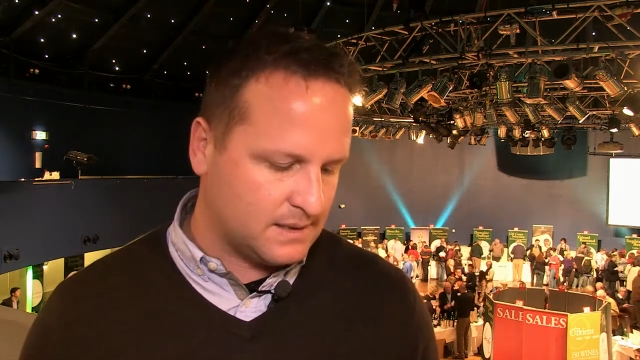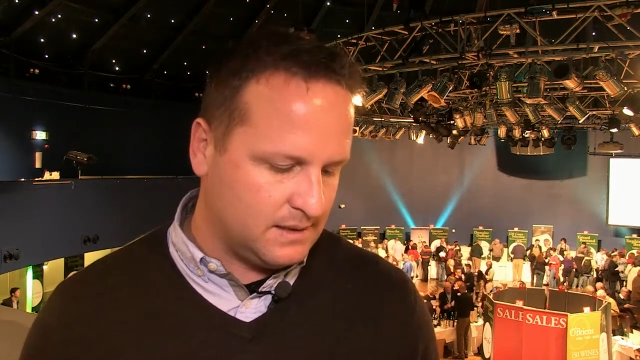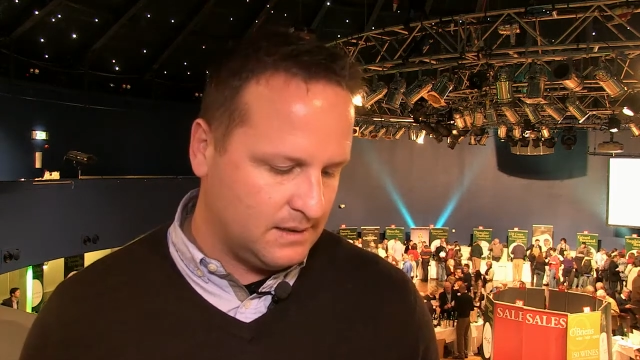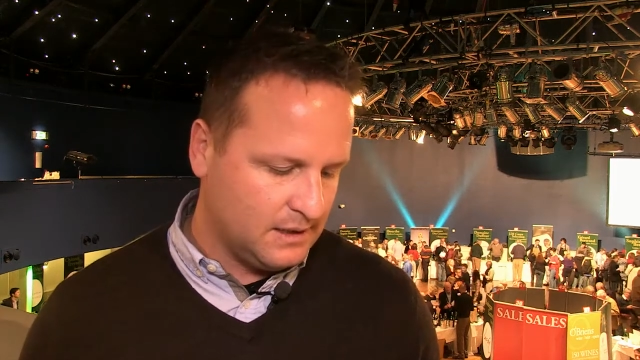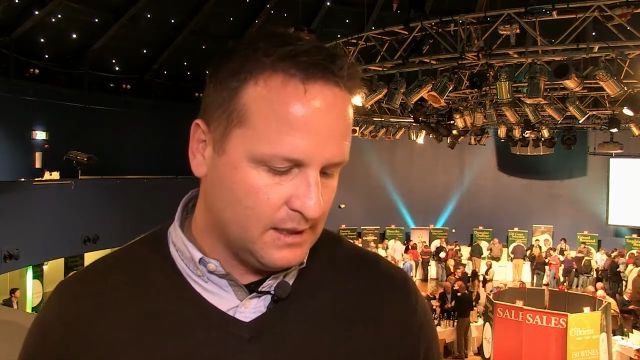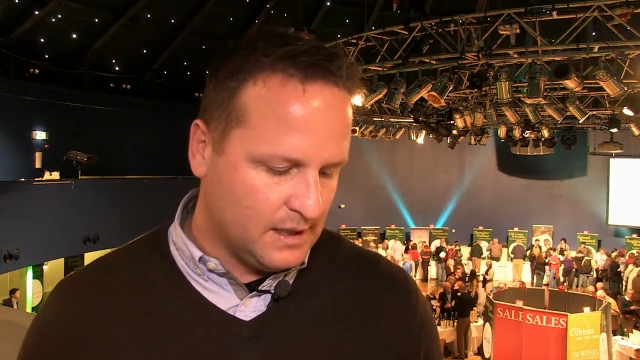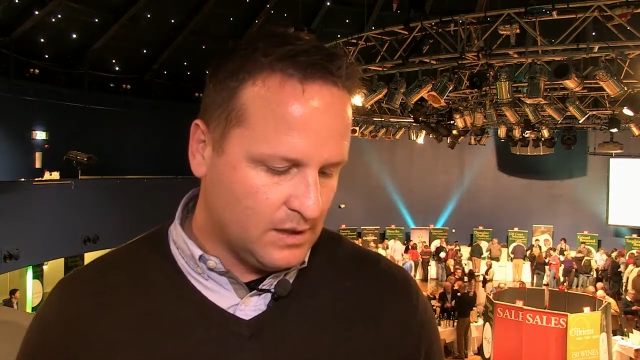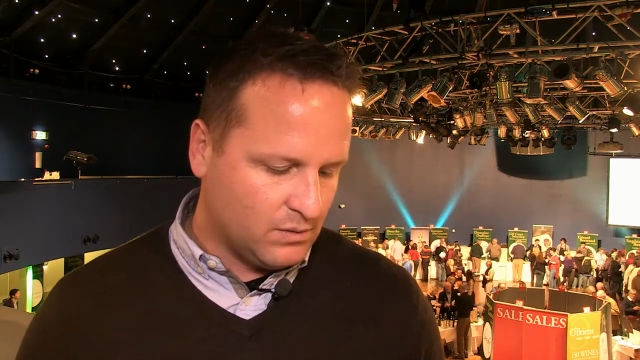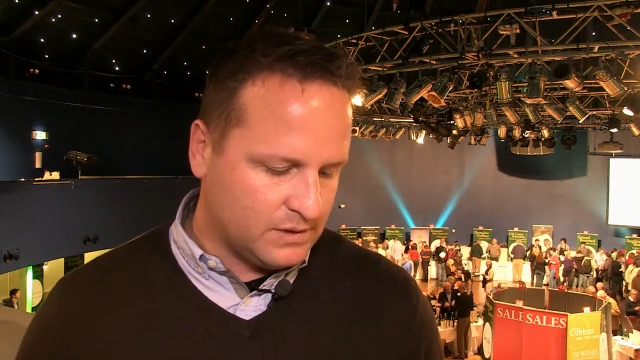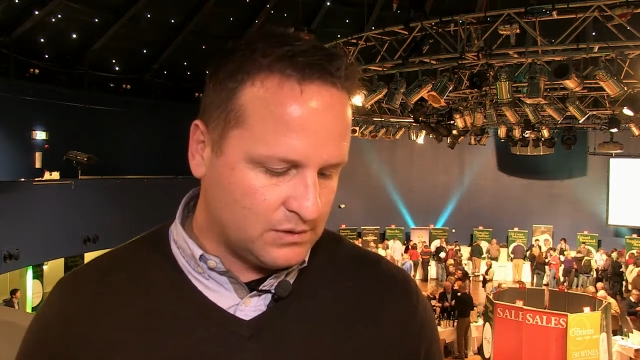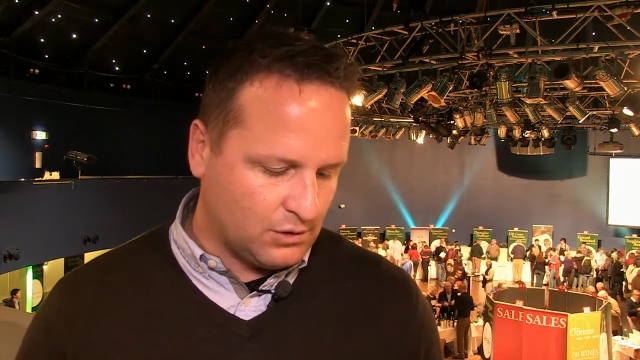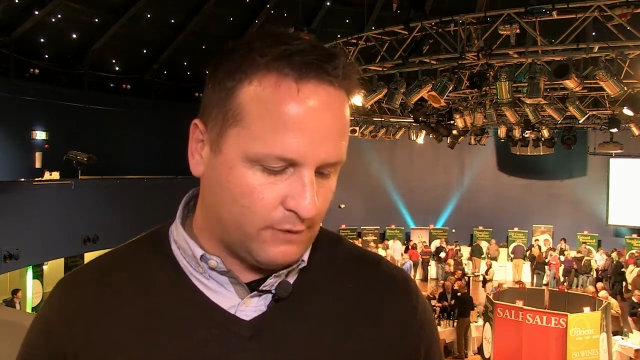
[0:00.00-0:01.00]
And
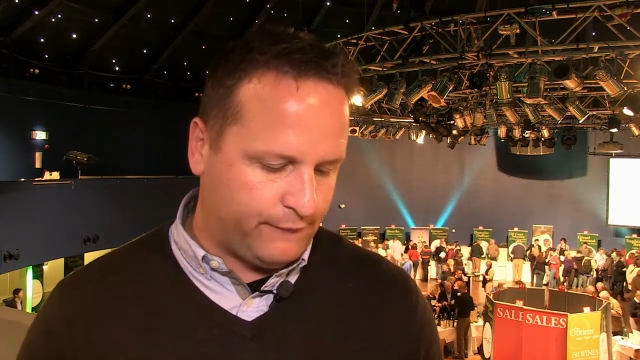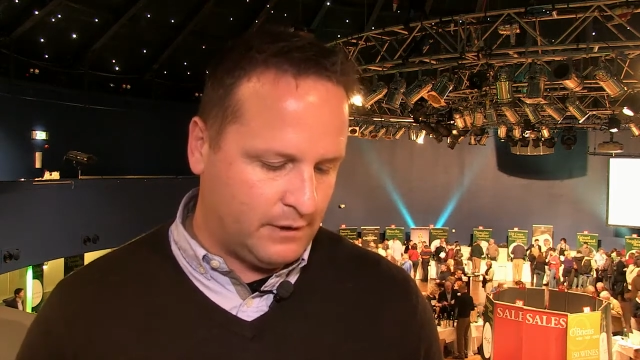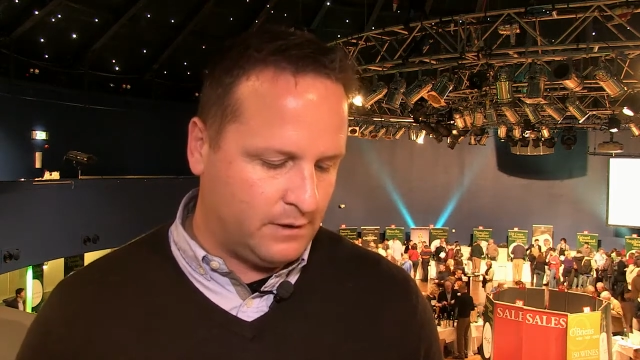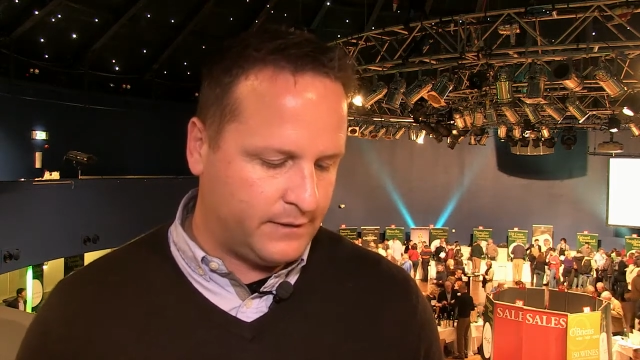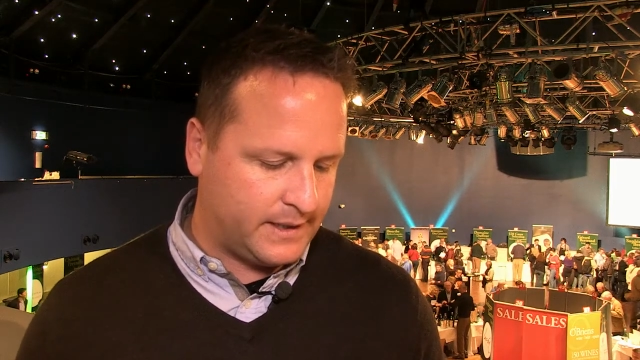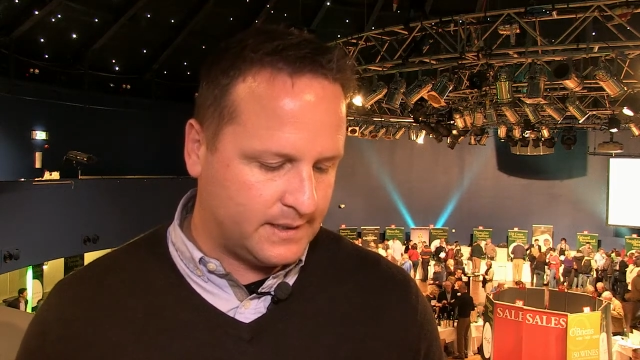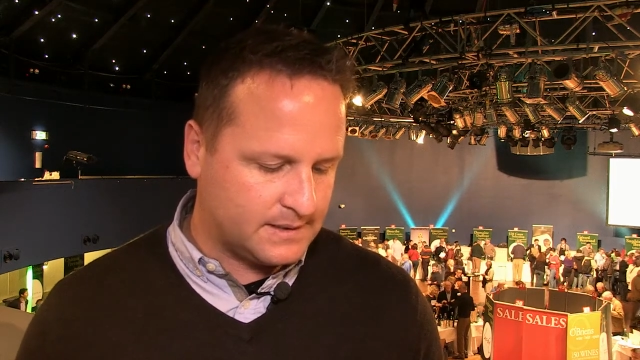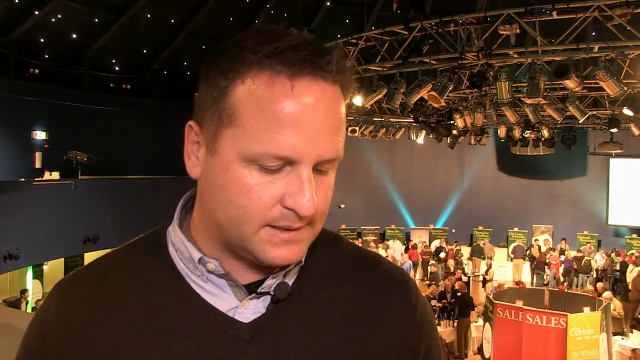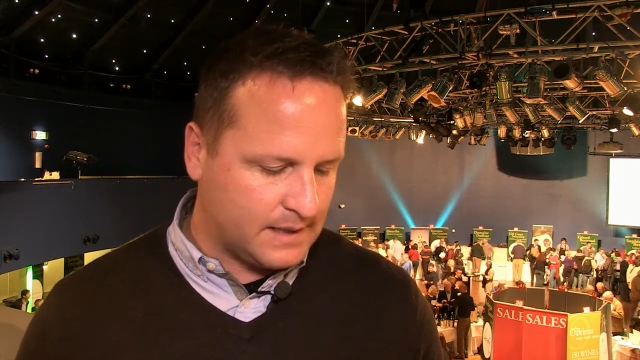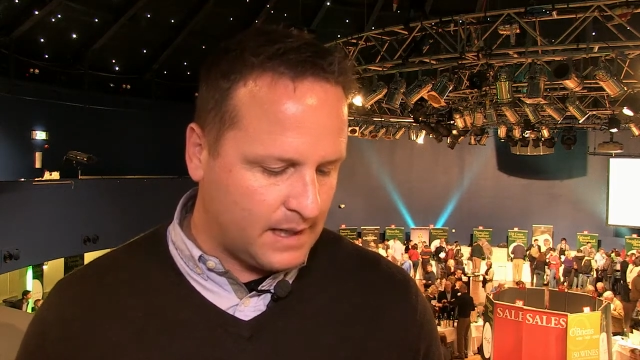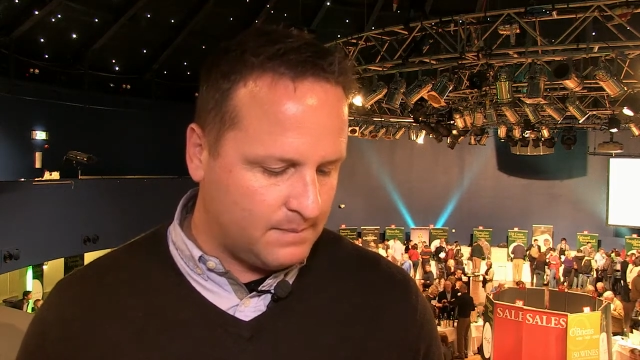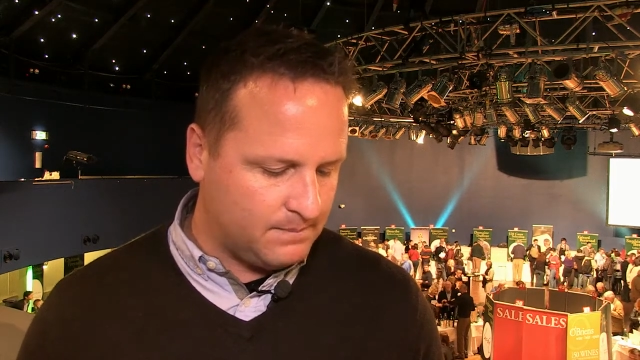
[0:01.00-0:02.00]
we sort of feel that it's,
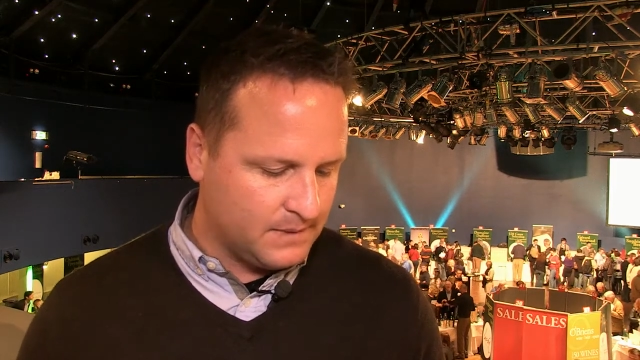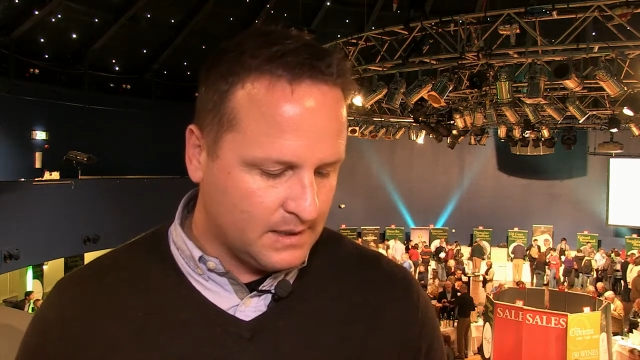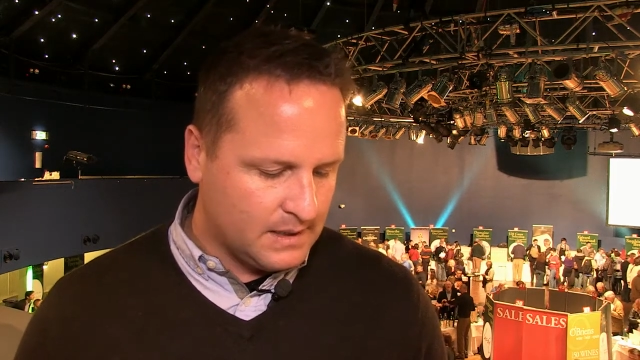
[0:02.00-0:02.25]
um,